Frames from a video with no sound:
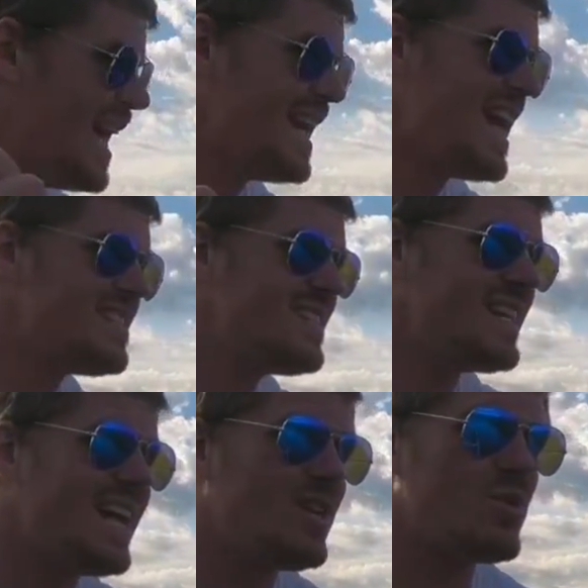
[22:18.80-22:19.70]
And as
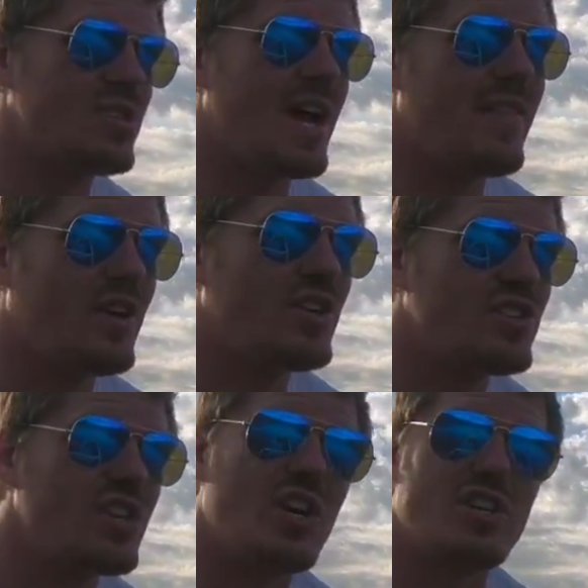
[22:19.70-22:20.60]
the night goes on, they're
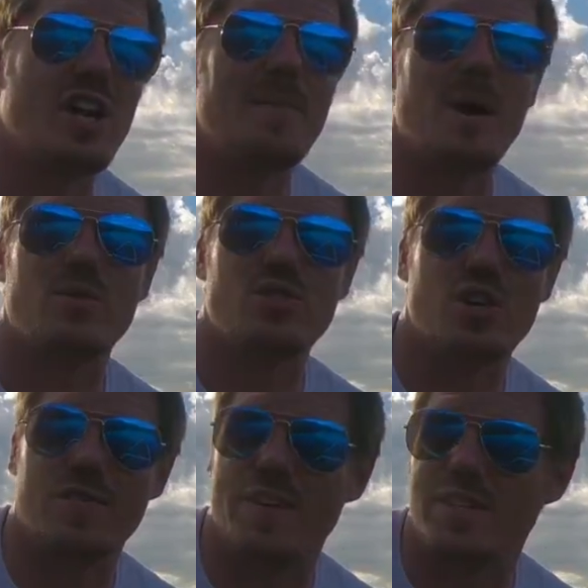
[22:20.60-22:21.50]
going to start to come out and
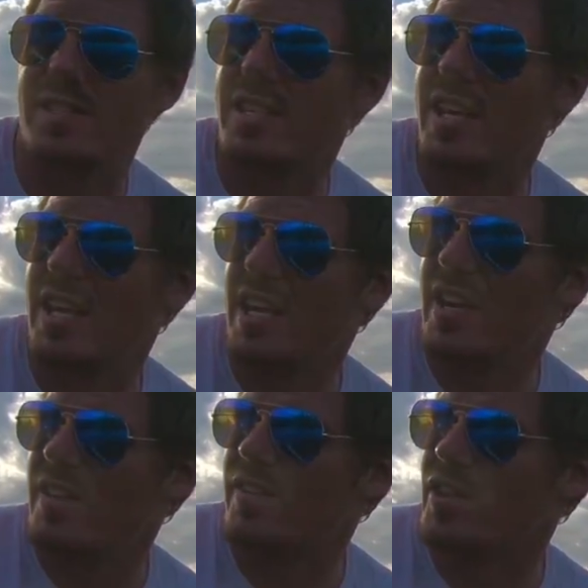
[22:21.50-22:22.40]
surface
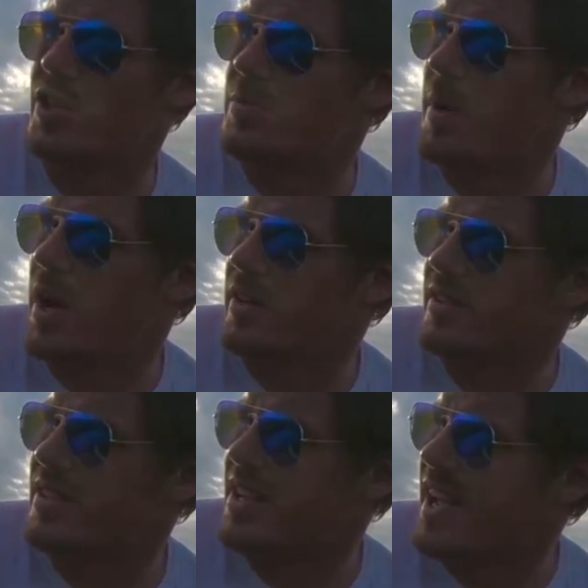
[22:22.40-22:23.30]
for these
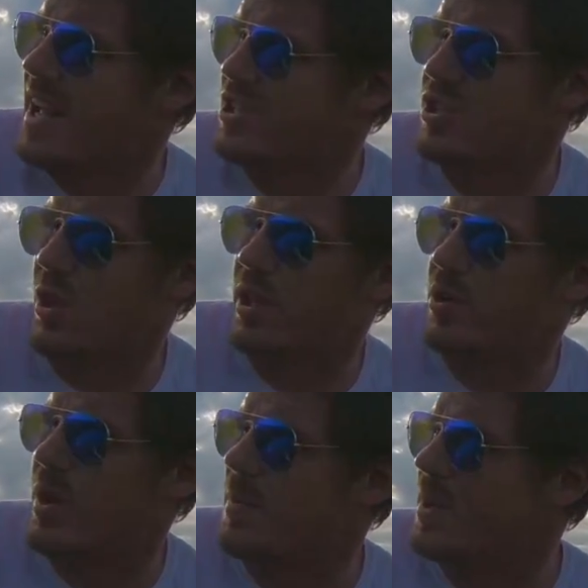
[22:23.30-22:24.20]
bugs and slowly
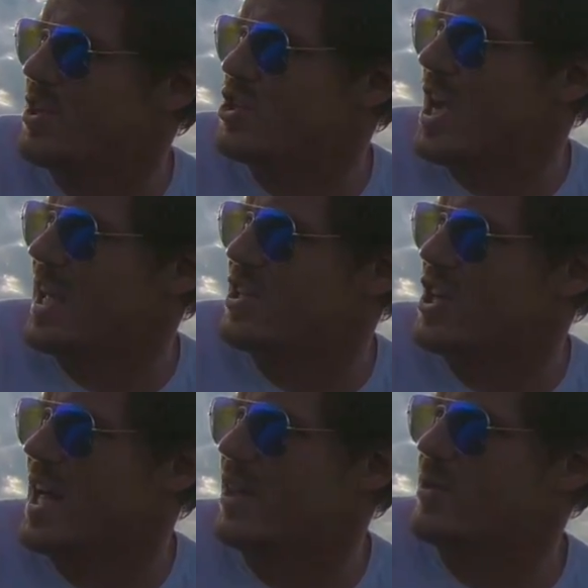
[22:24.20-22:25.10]
creep into the
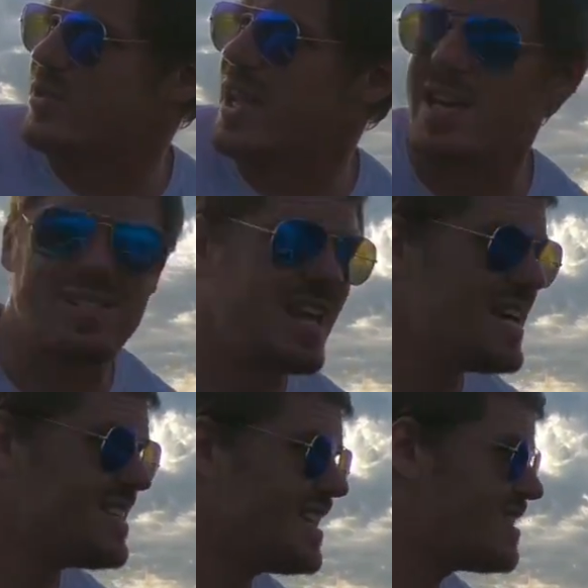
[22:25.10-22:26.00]
shallows
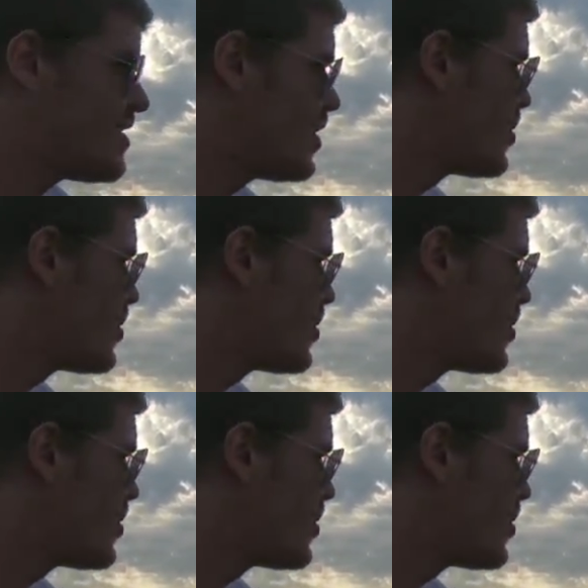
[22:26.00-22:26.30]
as it gets